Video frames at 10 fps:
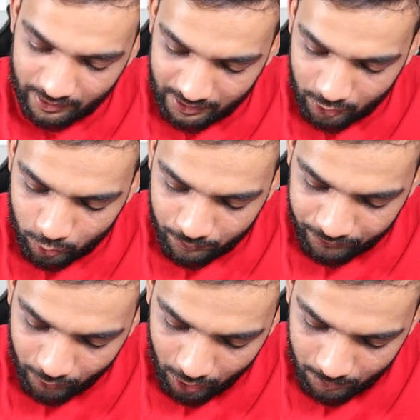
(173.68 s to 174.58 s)
run a loop
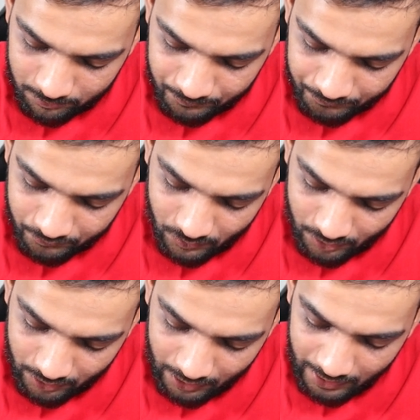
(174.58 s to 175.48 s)
from
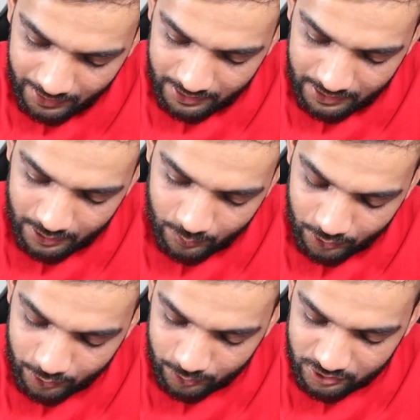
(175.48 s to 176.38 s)
I
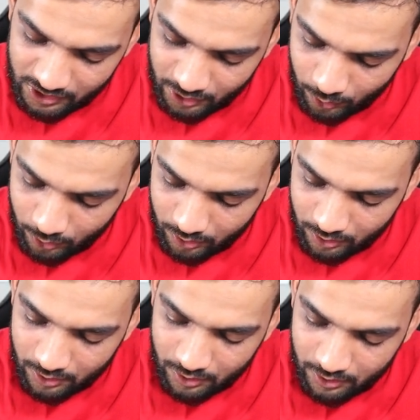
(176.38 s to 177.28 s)
equal to 0
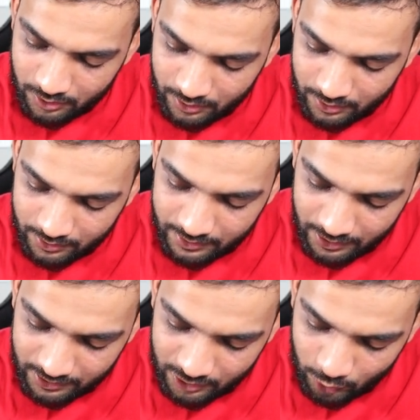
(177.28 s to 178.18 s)

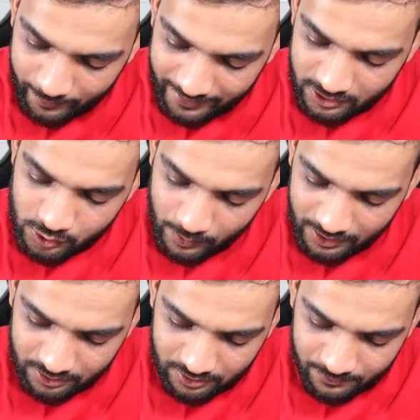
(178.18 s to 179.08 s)
till Q minus
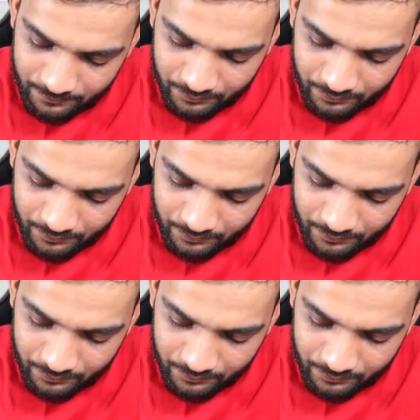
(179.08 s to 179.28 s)
1.